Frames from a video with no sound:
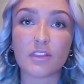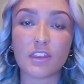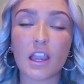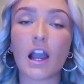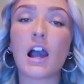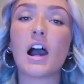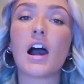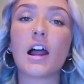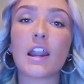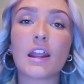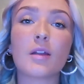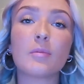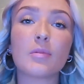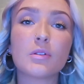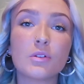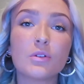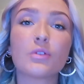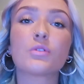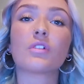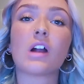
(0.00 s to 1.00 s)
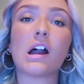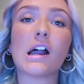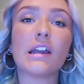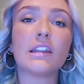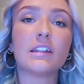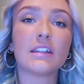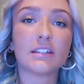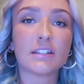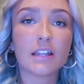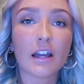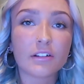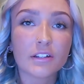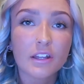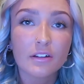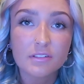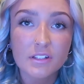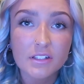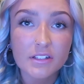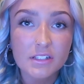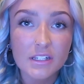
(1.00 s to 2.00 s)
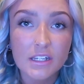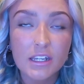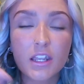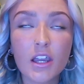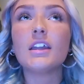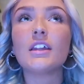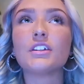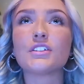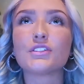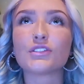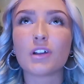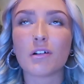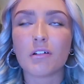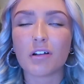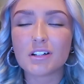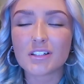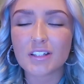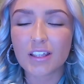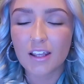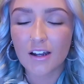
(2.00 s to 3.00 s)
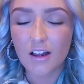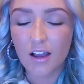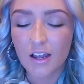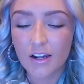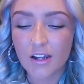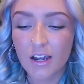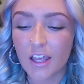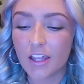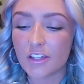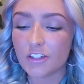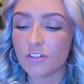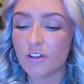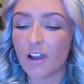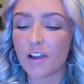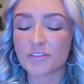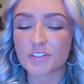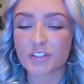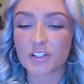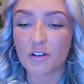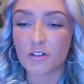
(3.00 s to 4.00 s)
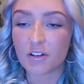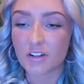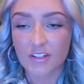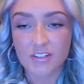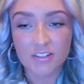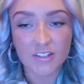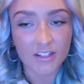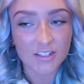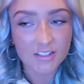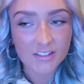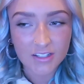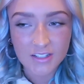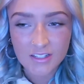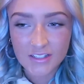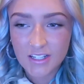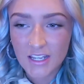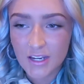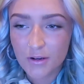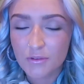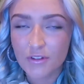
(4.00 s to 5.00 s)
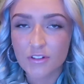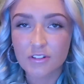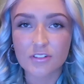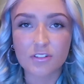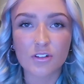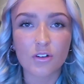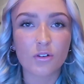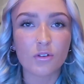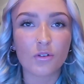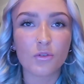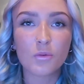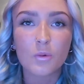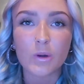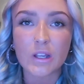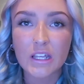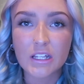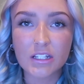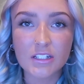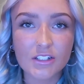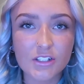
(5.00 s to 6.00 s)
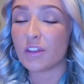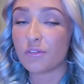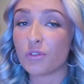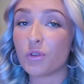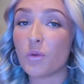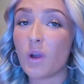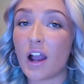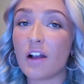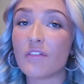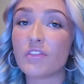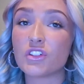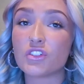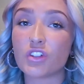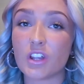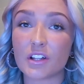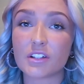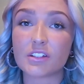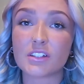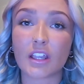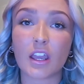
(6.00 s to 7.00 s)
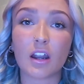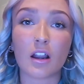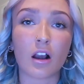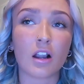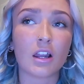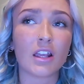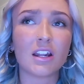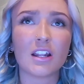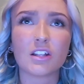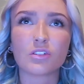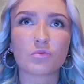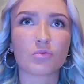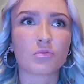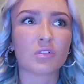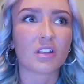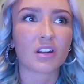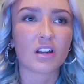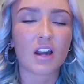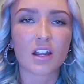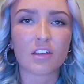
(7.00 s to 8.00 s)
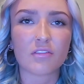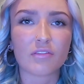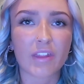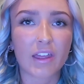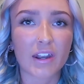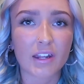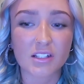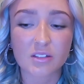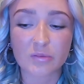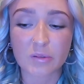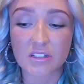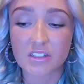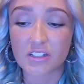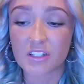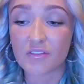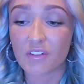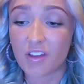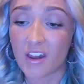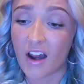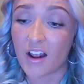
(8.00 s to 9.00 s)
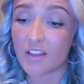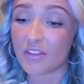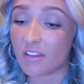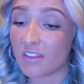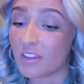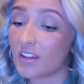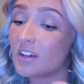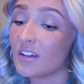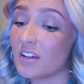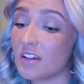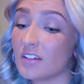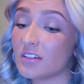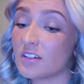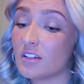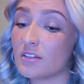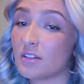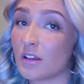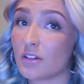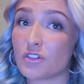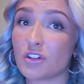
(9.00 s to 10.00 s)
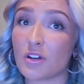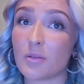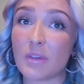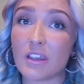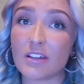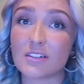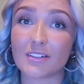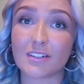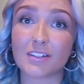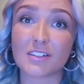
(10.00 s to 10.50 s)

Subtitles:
the hot air balloon ride in Downtown Disney. It is so hard to get on and you have to go on a sunny, sunny day where there's no wind, if you have the chance to get on it, it's really not even that expensive. And I think that it is such an amazing